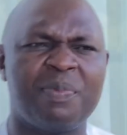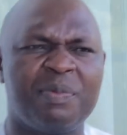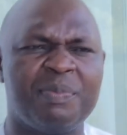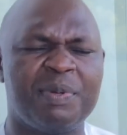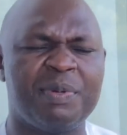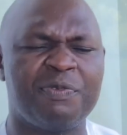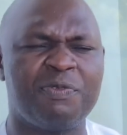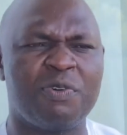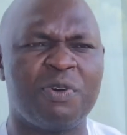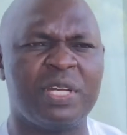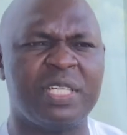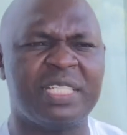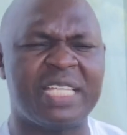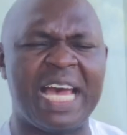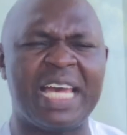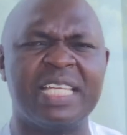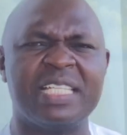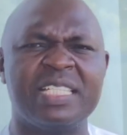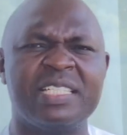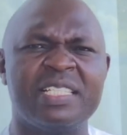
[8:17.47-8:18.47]
before he
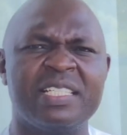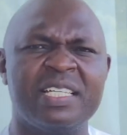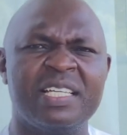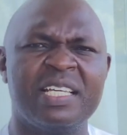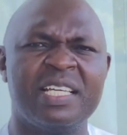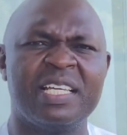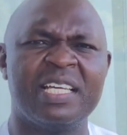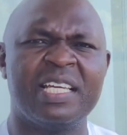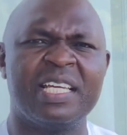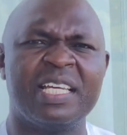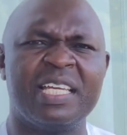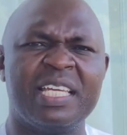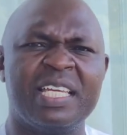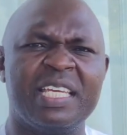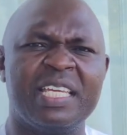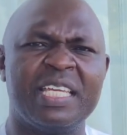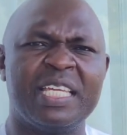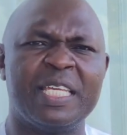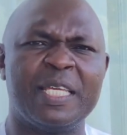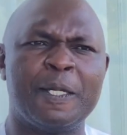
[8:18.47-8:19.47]
died,
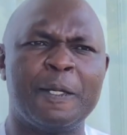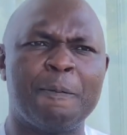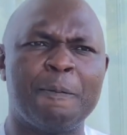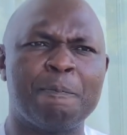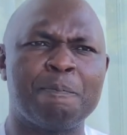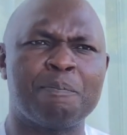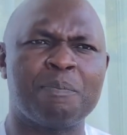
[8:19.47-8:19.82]
he